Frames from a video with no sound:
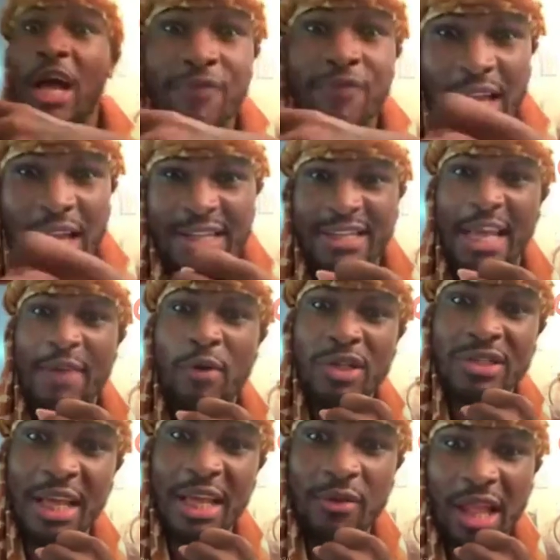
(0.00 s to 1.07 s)
They loved her like they
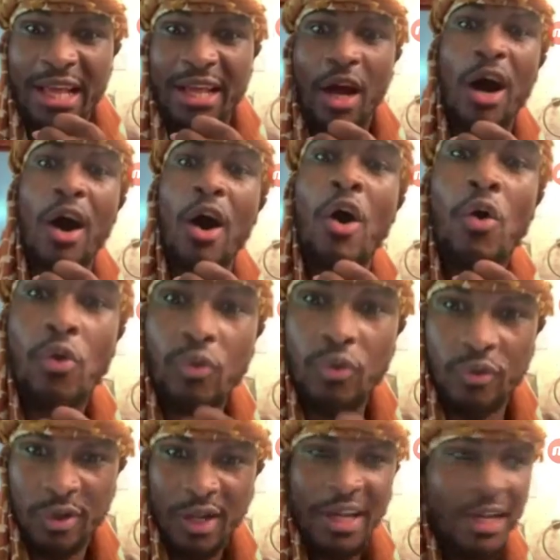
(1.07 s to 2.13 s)
were like her own.